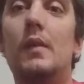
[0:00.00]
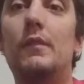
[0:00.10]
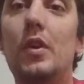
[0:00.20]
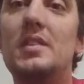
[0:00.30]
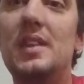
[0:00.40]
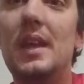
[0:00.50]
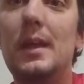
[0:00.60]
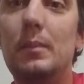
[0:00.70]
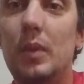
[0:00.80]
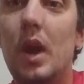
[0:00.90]
First
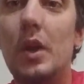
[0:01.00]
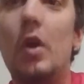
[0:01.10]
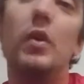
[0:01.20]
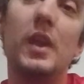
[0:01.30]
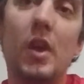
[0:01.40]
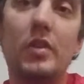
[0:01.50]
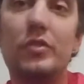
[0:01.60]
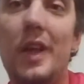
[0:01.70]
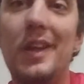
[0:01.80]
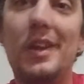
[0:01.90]
team, I know they're not
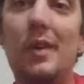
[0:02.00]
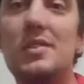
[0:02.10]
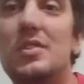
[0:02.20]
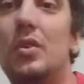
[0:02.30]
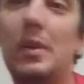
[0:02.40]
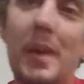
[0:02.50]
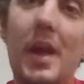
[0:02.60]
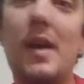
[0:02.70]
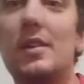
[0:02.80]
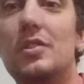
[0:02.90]
Australian. I was talking about
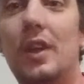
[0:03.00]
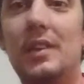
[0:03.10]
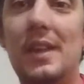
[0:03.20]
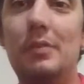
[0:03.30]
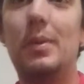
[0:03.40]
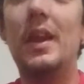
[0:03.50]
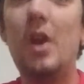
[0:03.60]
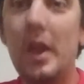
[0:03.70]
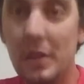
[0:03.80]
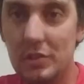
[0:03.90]
having Australian teams, but they
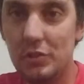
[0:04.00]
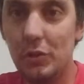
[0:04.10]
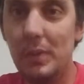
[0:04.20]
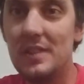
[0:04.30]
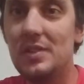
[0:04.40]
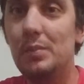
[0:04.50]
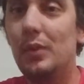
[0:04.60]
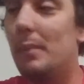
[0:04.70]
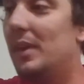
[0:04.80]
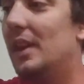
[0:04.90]
kind of got screwed by Super
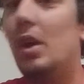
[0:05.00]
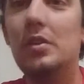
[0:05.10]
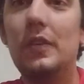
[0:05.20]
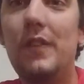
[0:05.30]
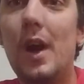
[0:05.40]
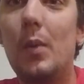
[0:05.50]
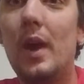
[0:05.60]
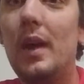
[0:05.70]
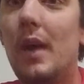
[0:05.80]
Rugby, and they're not too far away.